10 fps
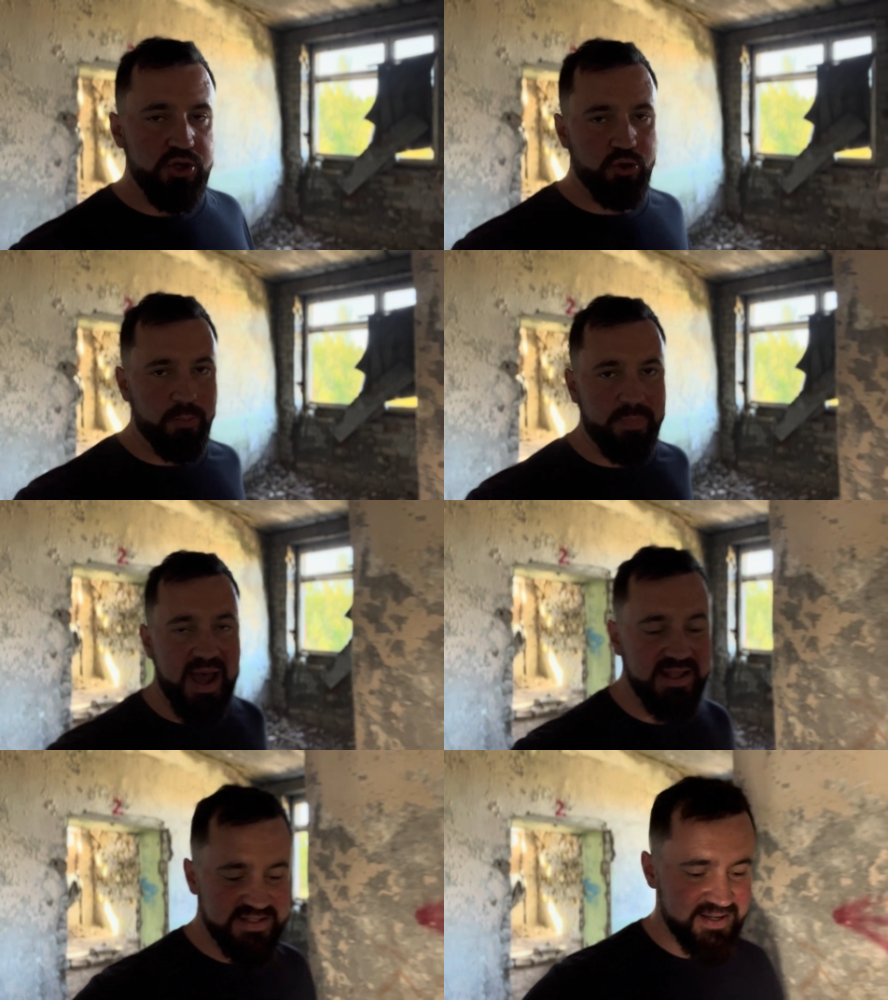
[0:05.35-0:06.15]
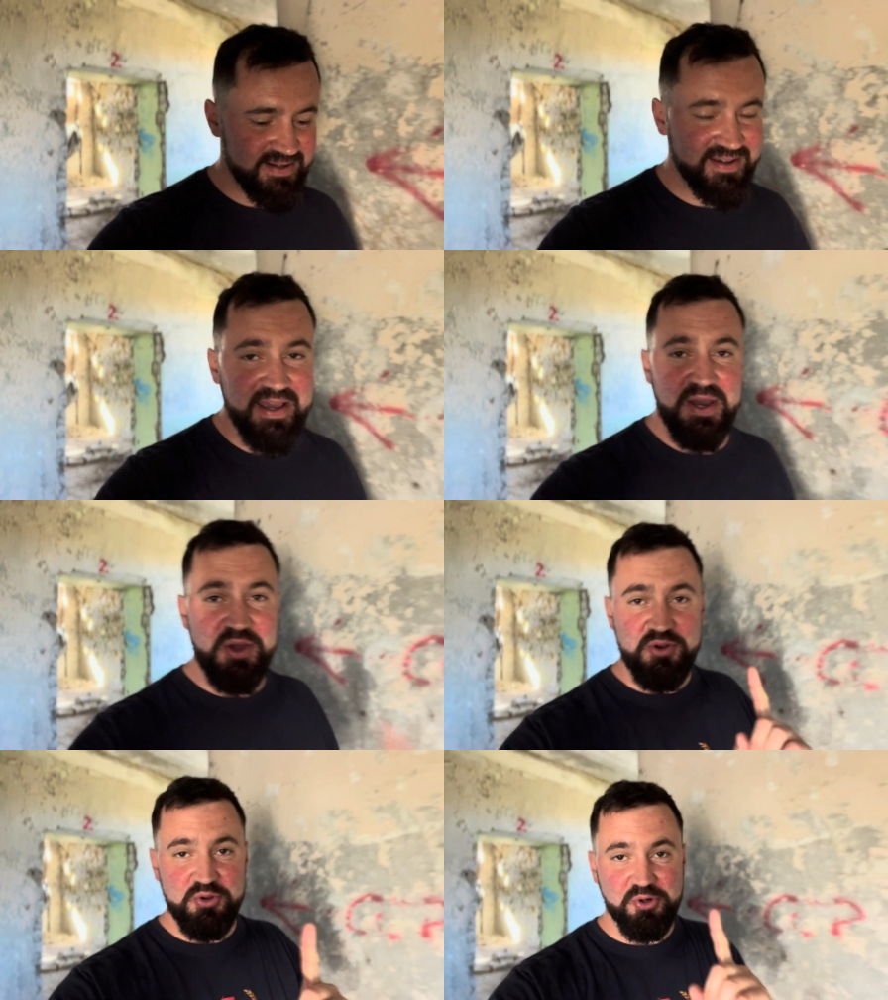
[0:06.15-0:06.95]
nor bad,
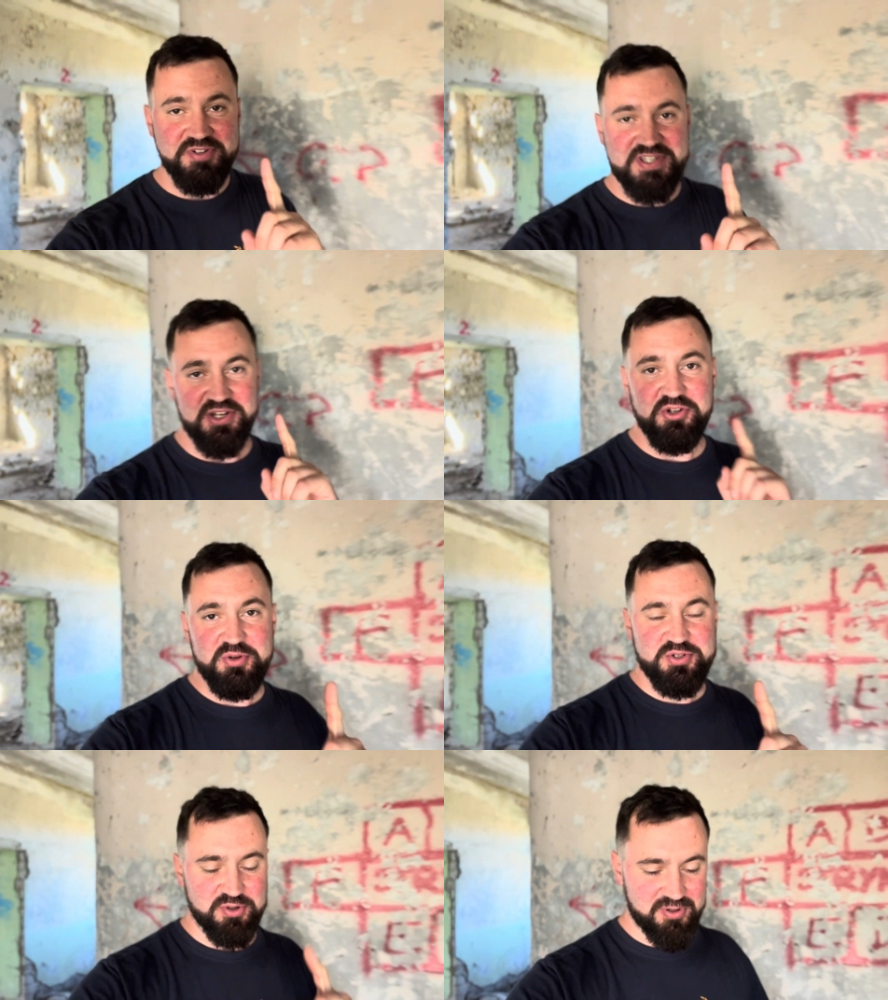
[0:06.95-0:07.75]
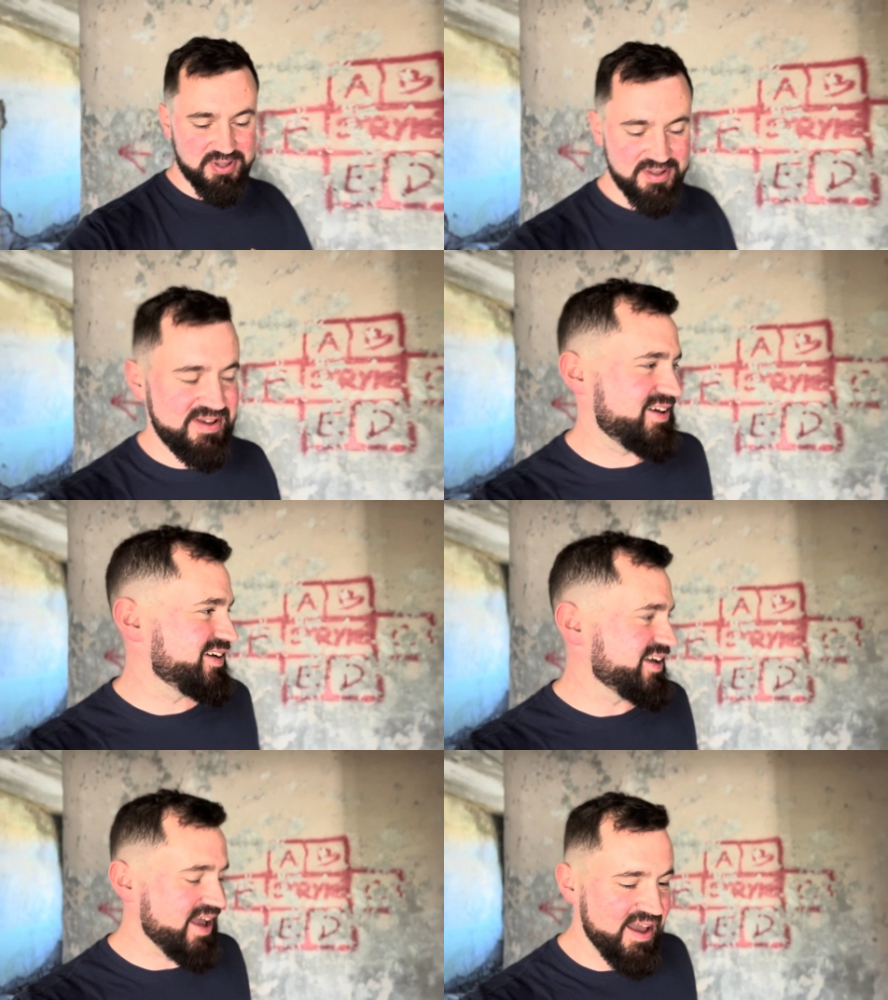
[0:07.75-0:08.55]
nor is it neutral.
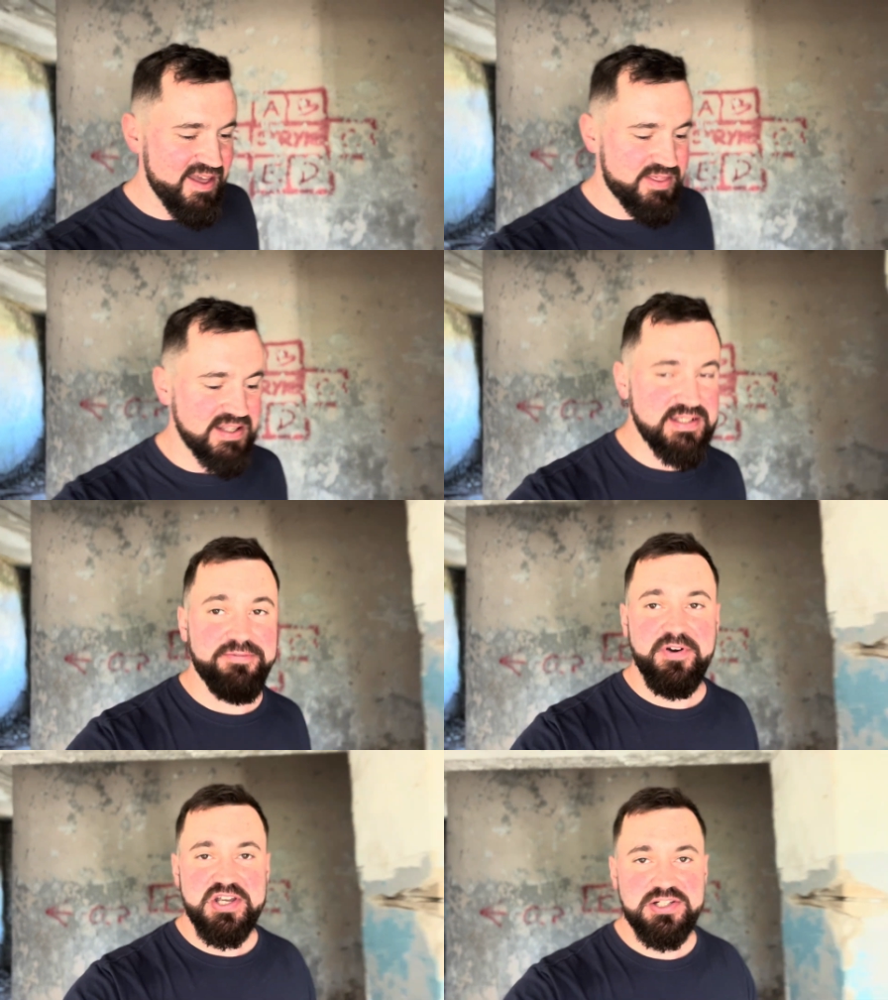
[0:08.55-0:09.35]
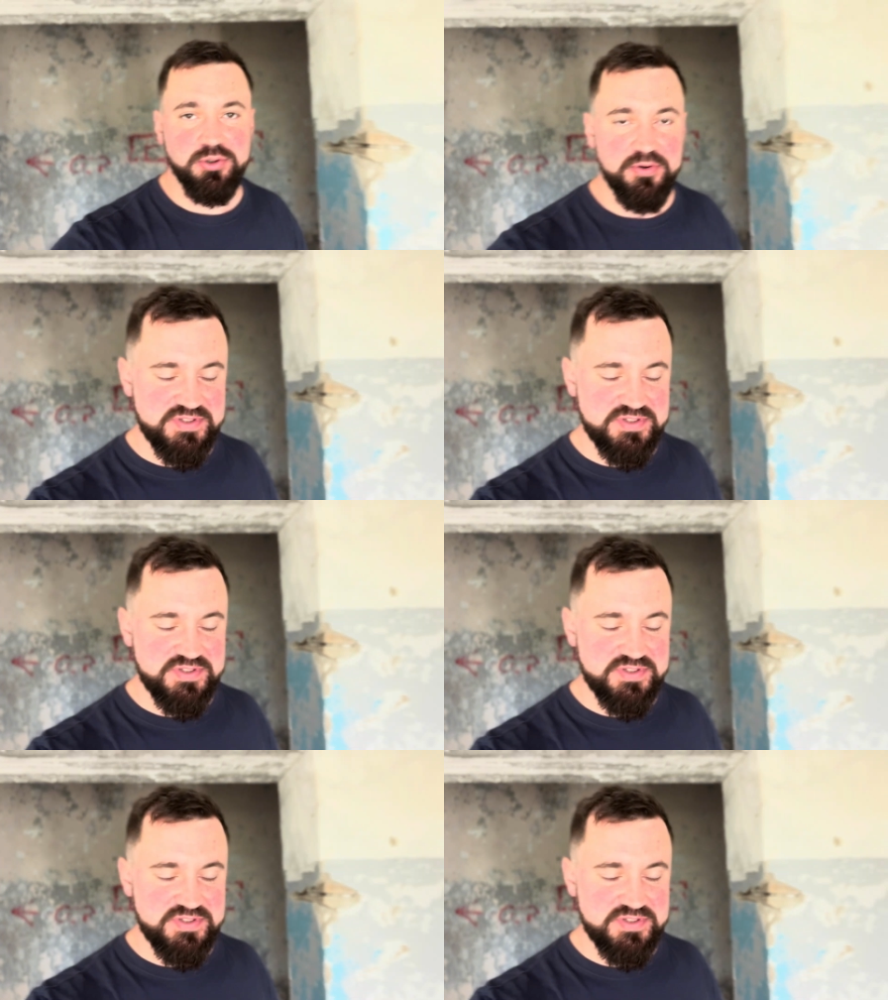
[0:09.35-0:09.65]
That's the first law of